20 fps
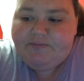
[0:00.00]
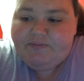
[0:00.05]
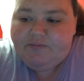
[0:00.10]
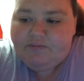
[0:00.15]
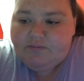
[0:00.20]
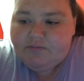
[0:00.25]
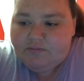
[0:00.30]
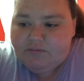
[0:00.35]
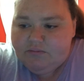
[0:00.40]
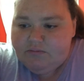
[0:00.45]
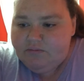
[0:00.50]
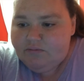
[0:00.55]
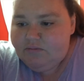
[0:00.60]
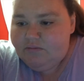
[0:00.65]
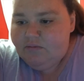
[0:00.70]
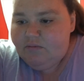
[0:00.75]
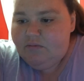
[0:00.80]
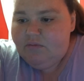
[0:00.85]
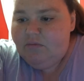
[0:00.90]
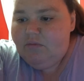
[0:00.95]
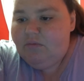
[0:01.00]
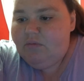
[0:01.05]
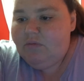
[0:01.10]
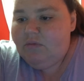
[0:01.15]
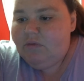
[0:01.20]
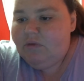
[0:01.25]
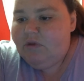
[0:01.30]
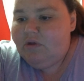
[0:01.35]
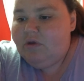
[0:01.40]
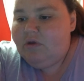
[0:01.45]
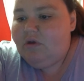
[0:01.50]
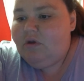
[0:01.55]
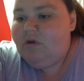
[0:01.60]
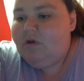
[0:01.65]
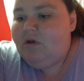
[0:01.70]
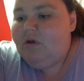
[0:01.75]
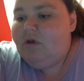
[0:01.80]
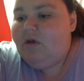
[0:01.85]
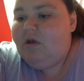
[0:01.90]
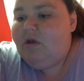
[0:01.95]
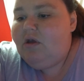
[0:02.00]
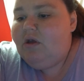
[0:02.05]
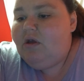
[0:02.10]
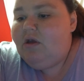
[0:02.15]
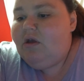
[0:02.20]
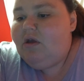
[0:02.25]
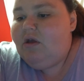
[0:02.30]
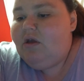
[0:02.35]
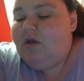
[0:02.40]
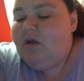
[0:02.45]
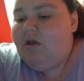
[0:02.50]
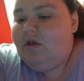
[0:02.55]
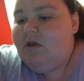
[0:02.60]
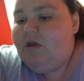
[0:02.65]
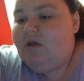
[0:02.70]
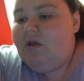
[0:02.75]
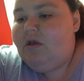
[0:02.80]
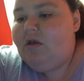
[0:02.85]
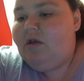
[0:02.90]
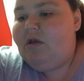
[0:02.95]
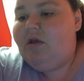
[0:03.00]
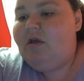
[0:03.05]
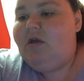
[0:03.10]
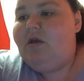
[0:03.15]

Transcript: Nothing is said.